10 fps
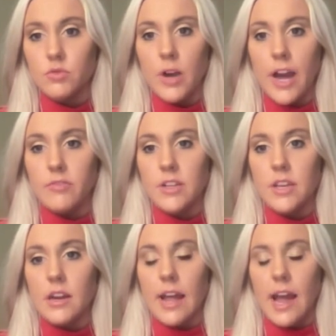
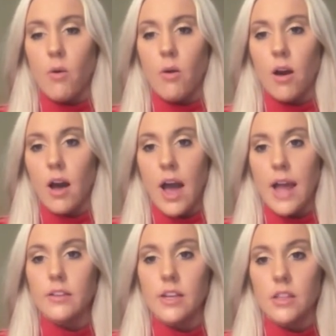drafted and how
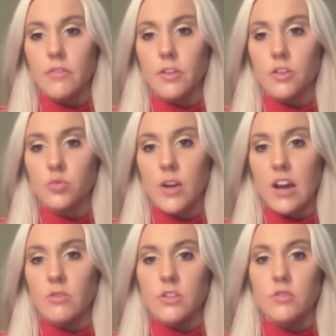highly in the first
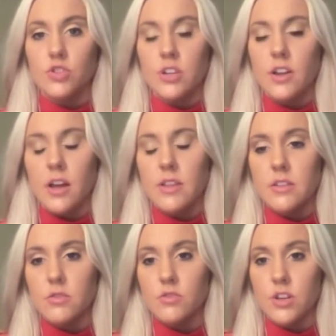round and who should have done this,
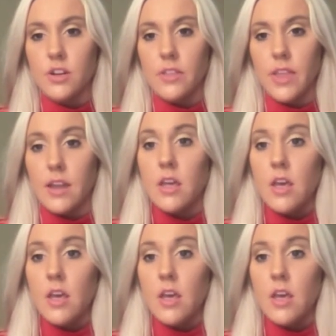who should have done that.